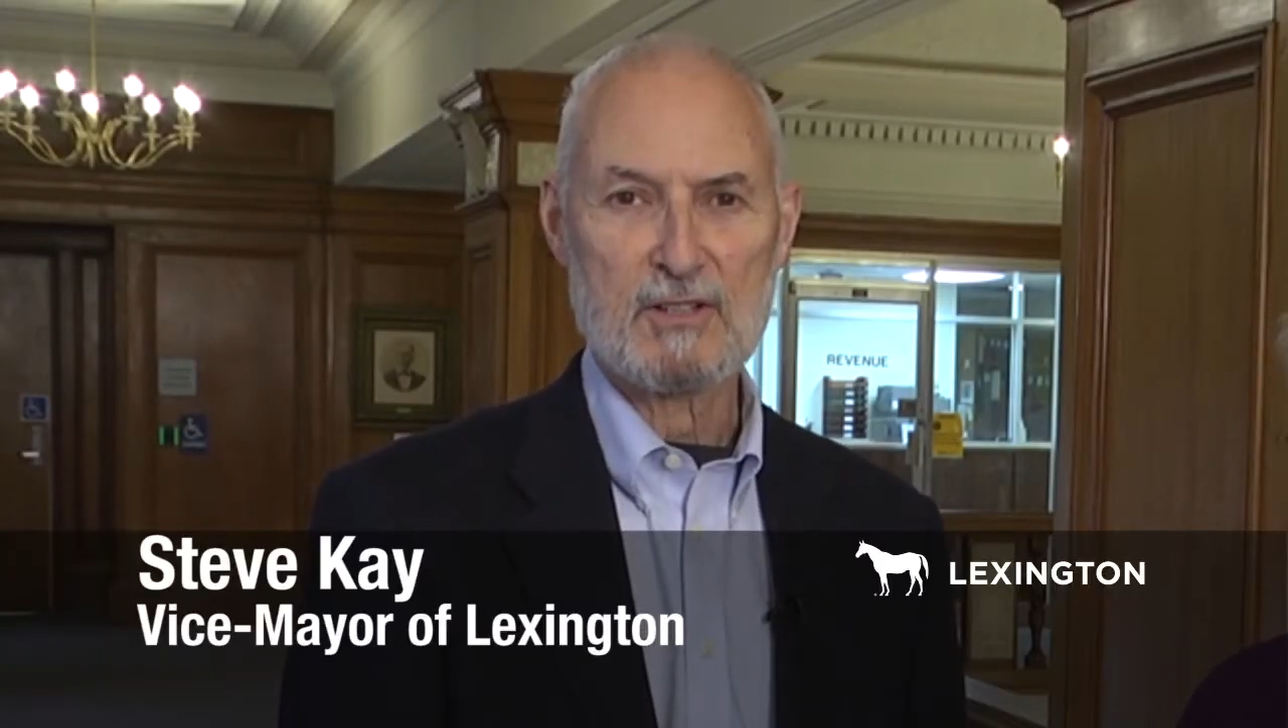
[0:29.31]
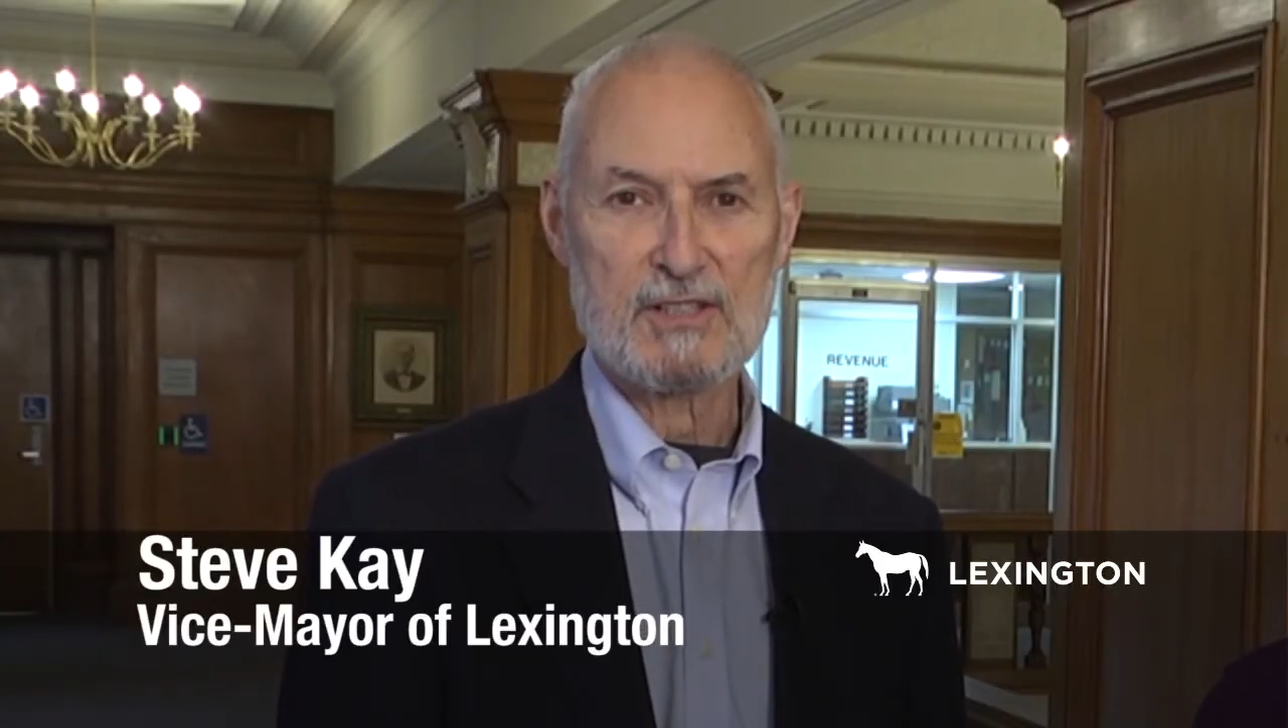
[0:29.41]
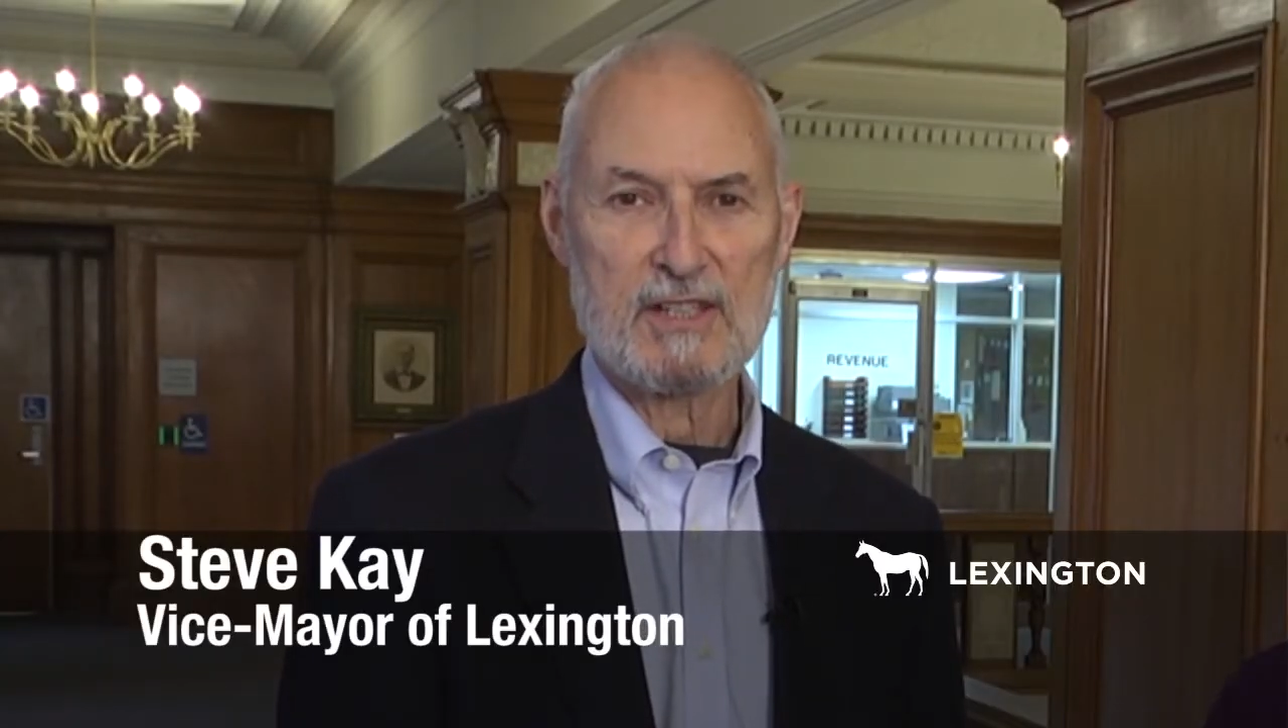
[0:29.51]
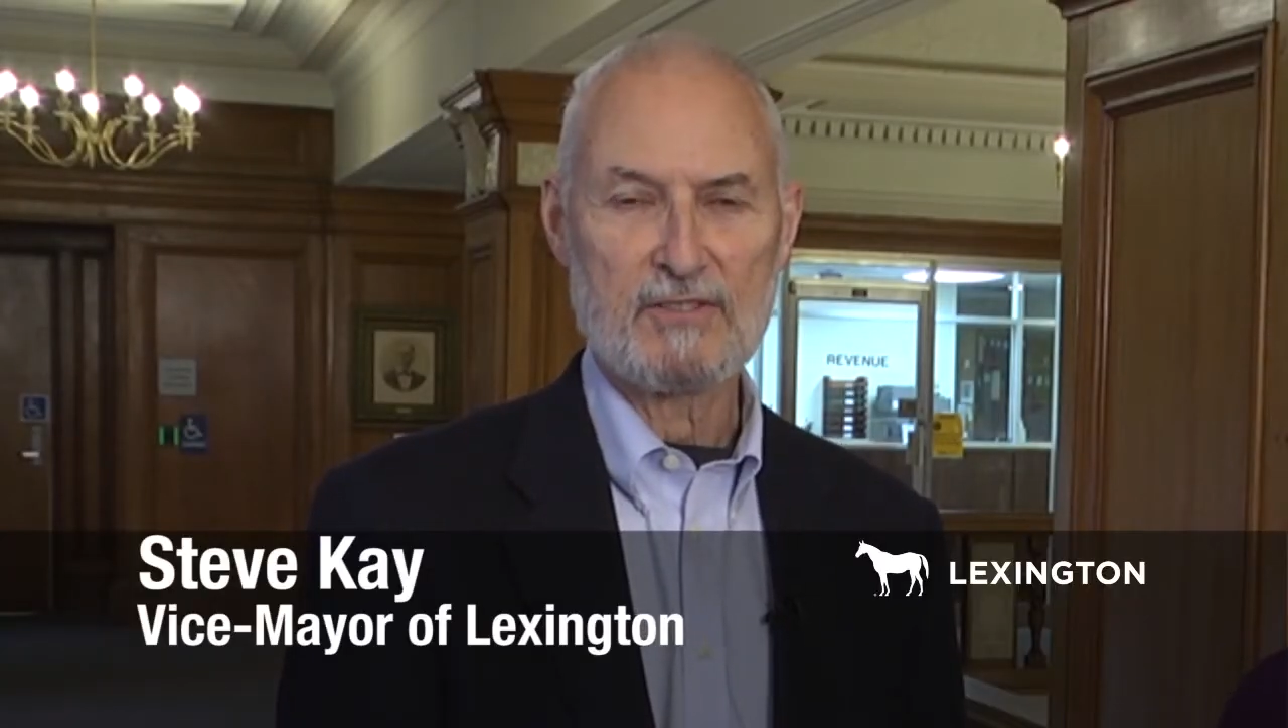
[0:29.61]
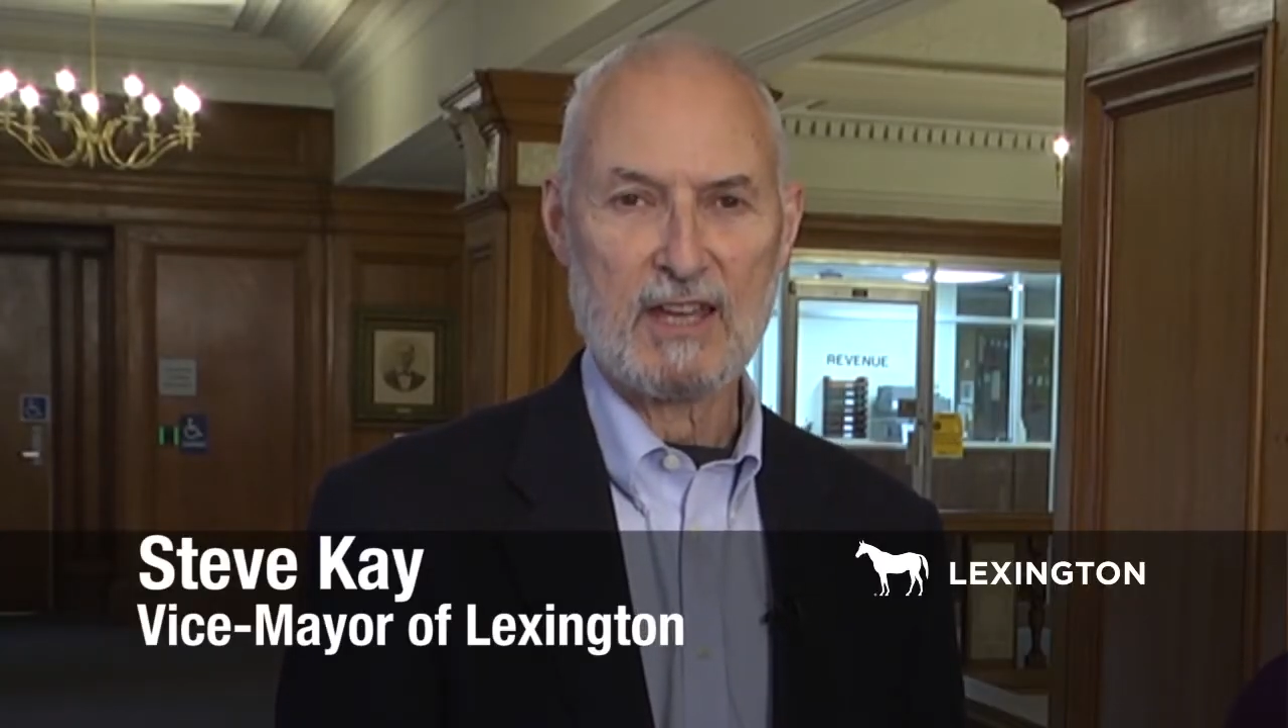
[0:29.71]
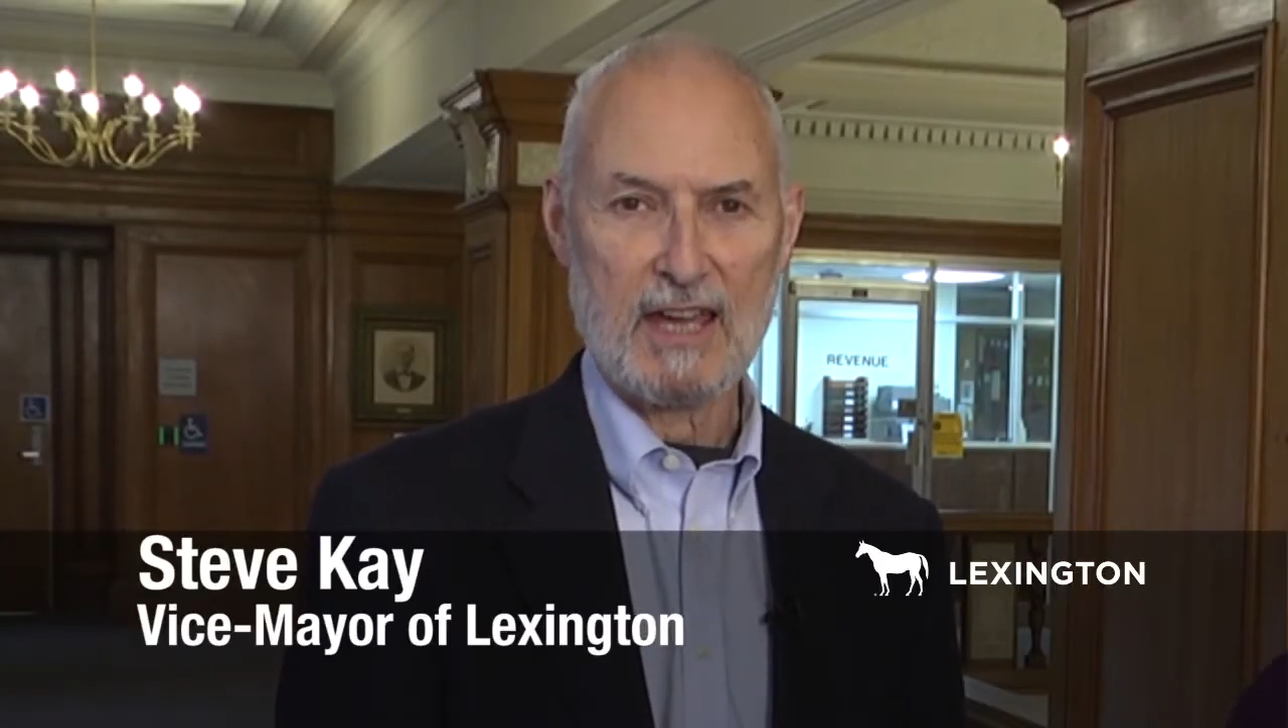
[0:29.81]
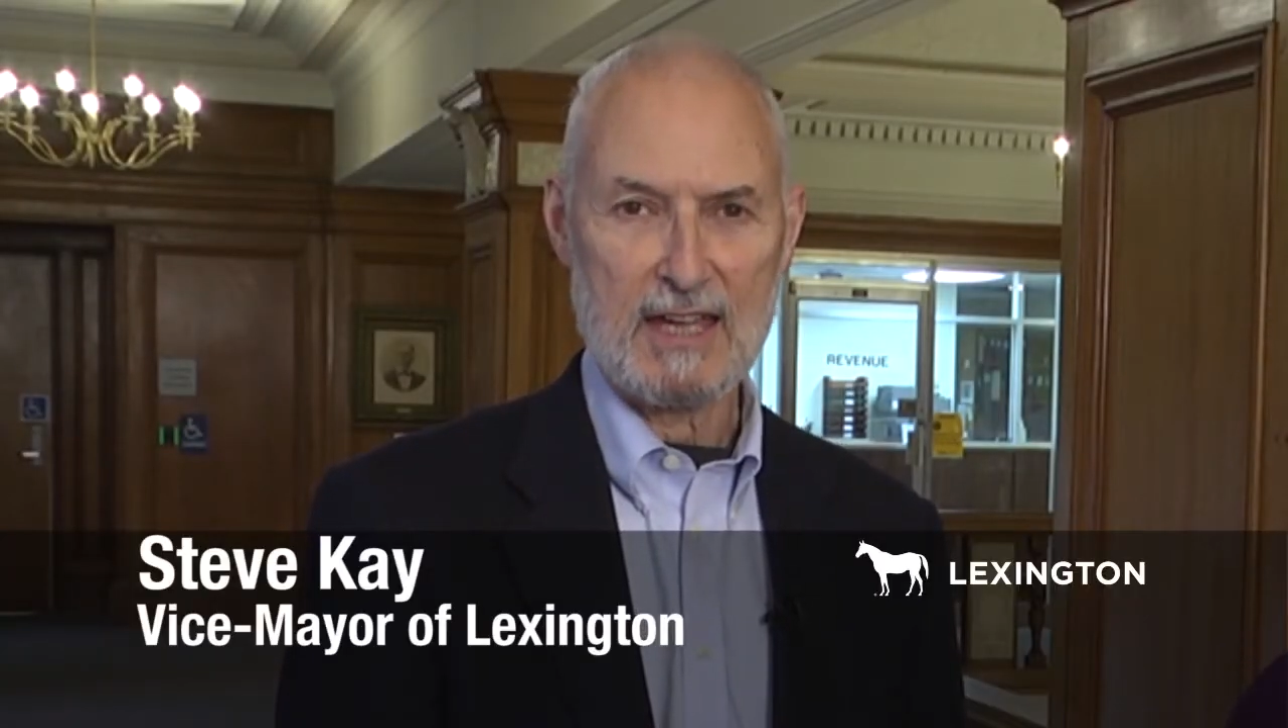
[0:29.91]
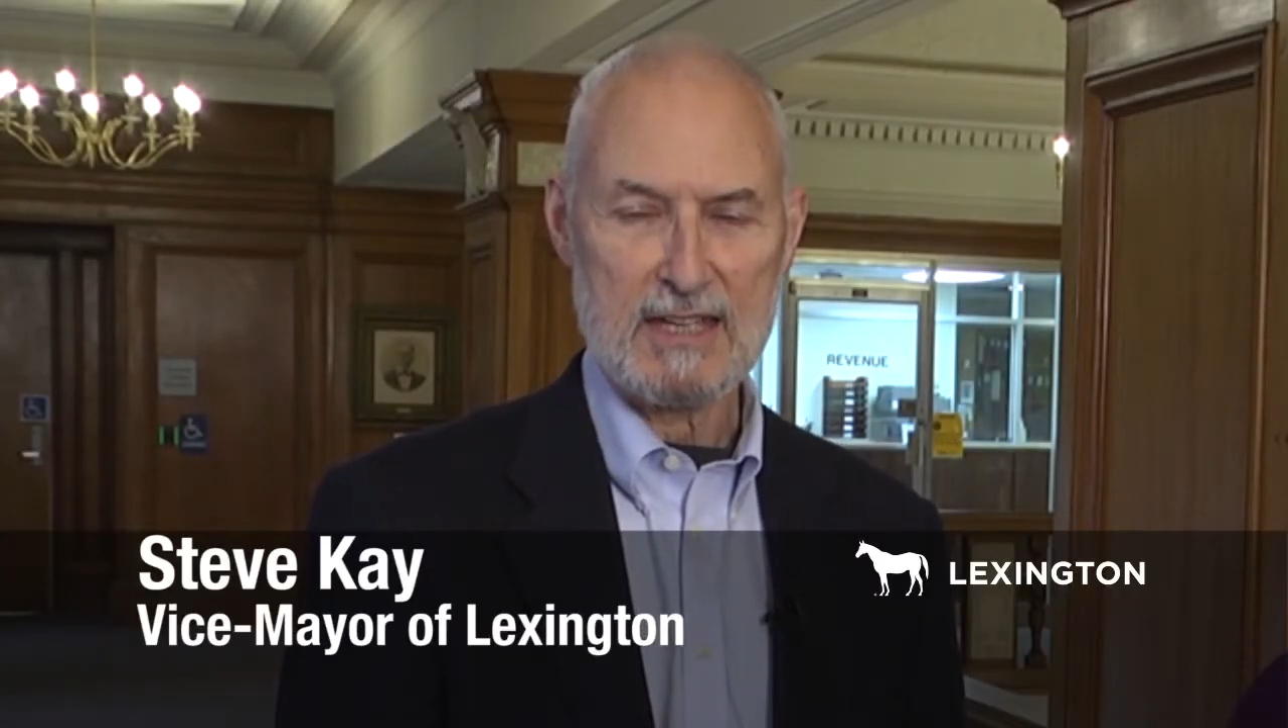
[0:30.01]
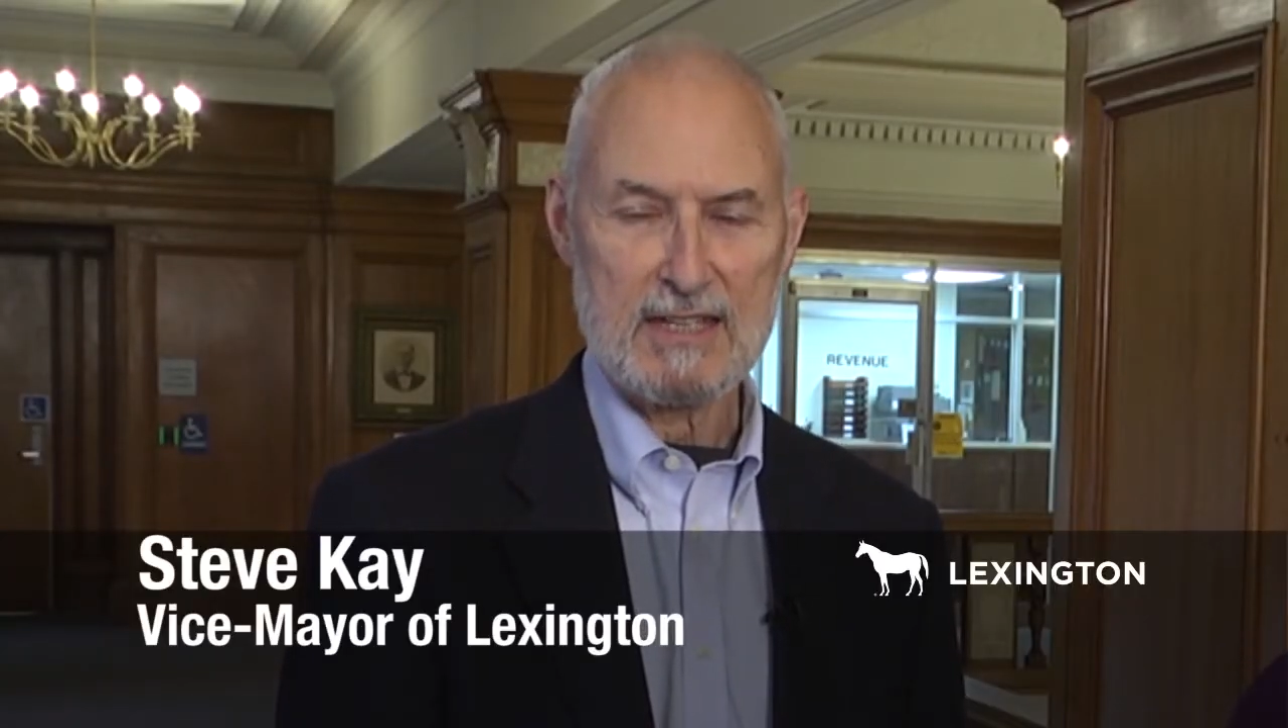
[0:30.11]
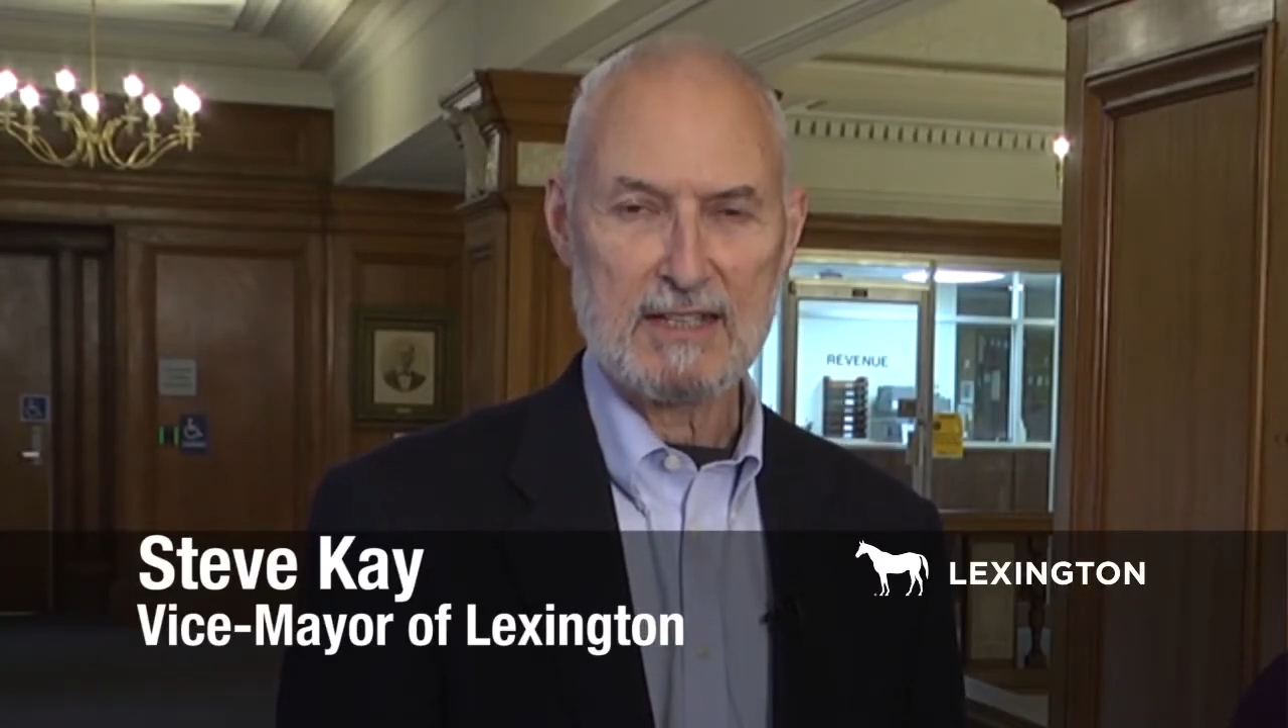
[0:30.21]
Steve
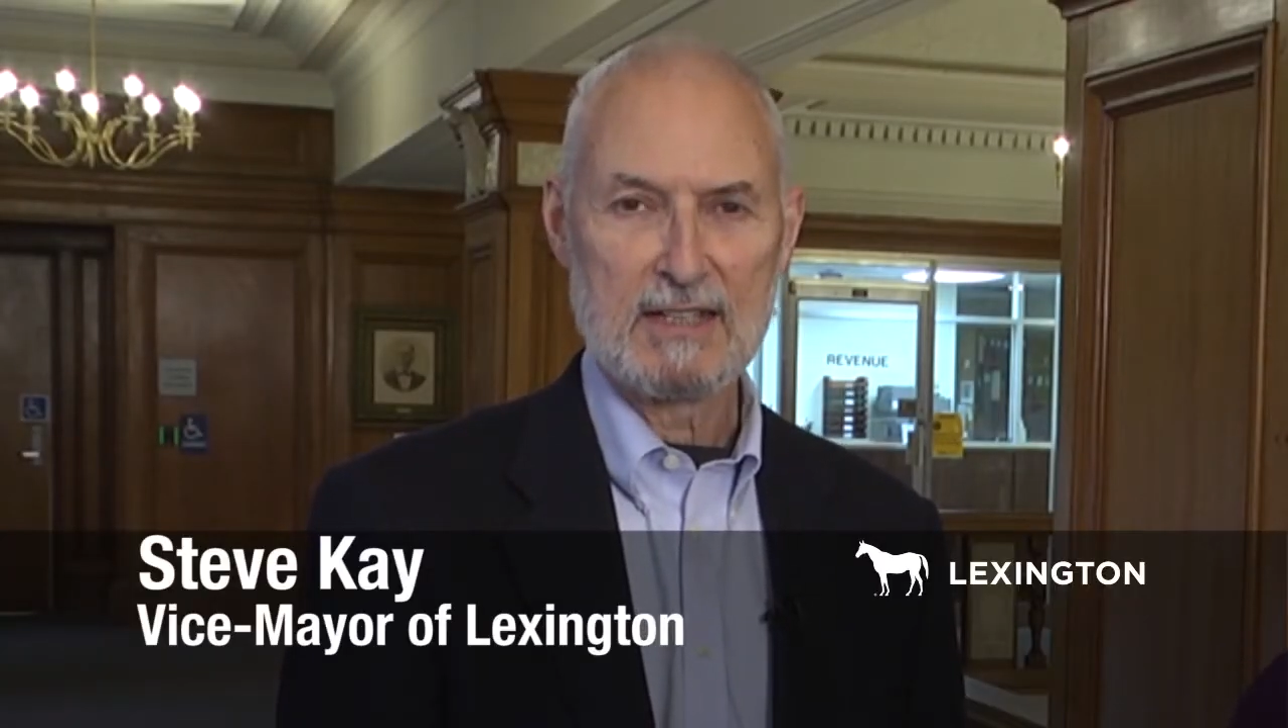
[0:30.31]
Kay.